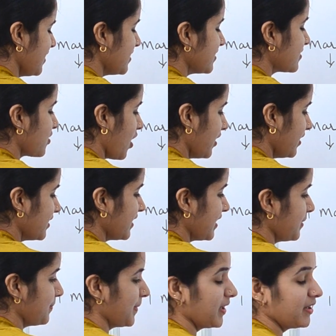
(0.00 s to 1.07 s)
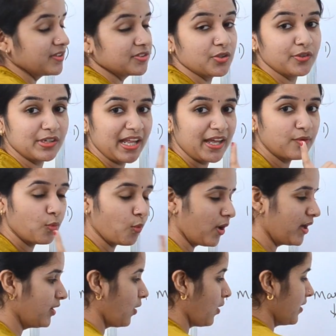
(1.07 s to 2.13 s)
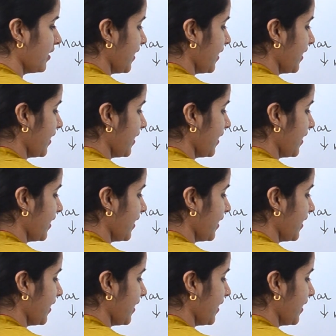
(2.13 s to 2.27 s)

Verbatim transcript: is not a leap year, so it will have one odd